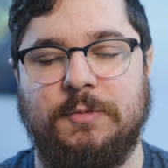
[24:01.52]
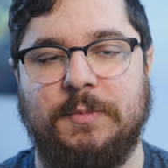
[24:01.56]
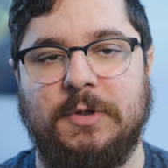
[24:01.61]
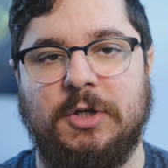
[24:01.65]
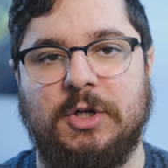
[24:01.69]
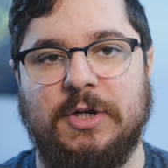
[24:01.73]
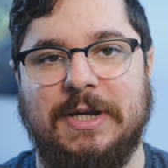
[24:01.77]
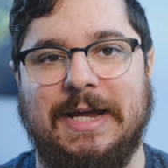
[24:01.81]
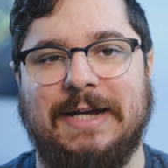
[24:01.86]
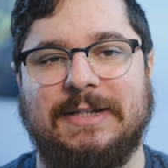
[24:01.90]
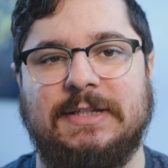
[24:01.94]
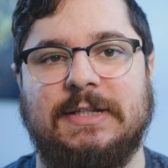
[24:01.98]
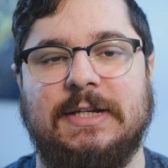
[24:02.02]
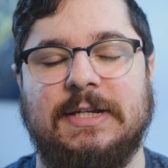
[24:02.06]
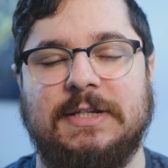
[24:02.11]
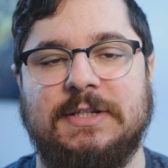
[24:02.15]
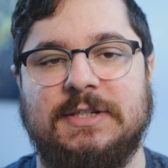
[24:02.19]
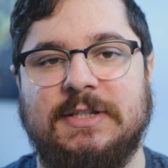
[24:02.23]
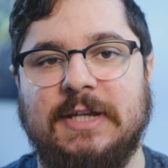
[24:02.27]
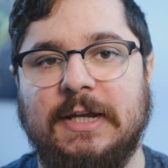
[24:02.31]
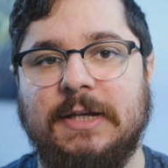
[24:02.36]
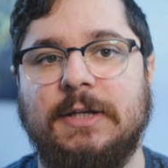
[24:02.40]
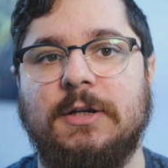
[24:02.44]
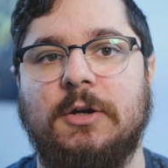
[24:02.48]
be connected and
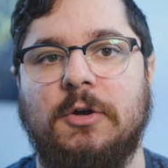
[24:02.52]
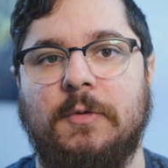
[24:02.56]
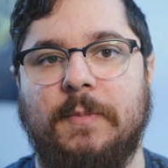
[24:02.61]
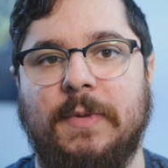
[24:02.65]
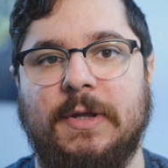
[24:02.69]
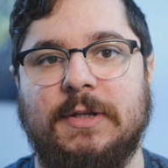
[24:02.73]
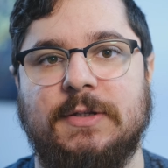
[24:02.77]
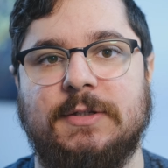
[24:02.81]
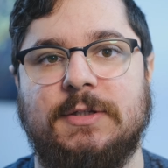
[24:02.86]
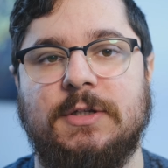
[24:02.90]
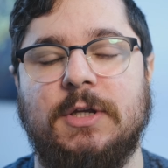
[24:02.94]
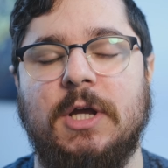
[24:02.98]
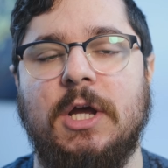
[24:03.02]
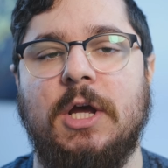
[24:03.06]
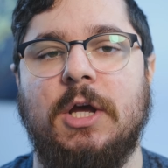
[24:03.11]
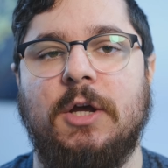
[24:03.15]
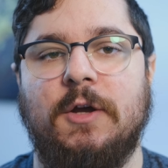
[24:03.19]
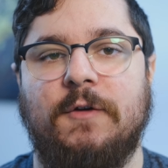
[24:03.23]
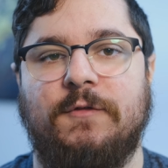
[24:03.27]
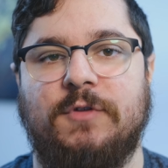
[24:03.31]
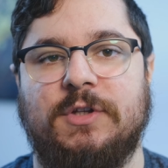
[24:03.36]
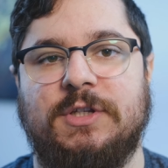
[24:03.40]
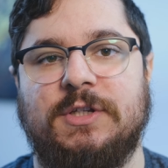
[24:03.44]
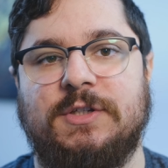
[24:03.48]
sending commands
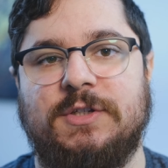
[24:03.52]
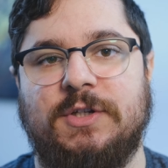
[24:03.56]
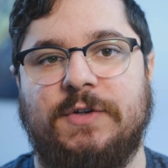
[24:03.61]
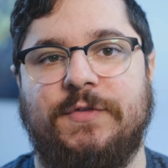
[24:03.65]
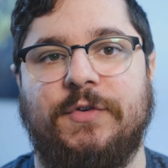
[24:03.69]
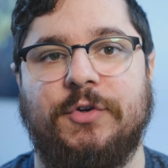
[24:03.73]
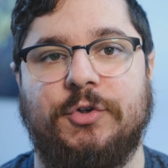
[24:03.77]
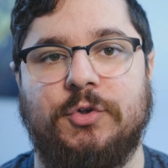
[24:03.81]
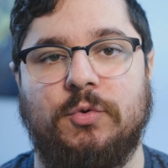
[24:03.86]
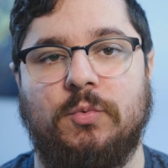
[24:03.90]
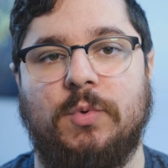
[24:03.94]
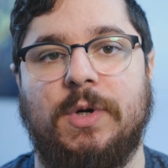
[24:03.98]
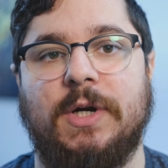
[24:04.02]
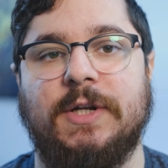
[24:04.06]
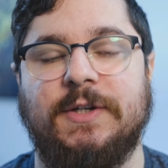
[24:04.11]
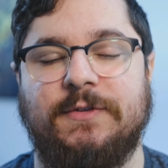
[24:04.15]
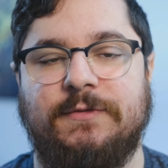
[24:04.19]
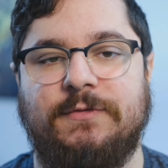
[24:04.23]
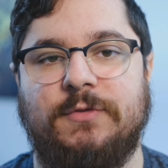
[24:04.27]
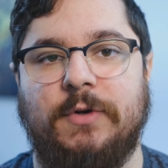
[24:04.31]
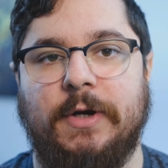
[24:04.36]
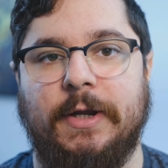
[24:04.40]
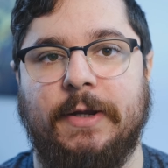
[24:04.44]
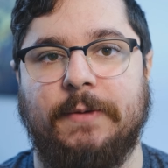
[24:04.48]
for the server to run a
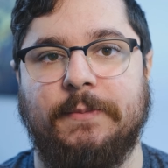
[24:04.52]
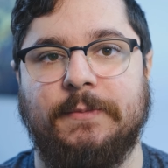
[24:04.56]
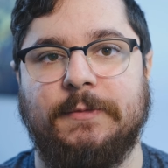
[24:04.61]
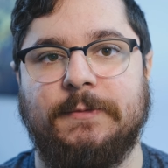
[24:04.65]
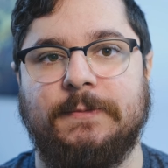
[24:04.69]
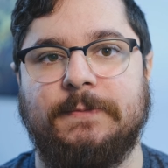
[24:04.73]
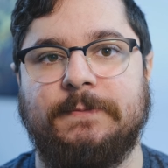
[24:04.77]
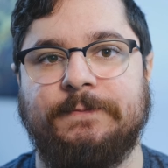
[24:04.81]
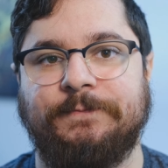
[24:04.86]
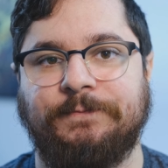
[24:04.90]
frame.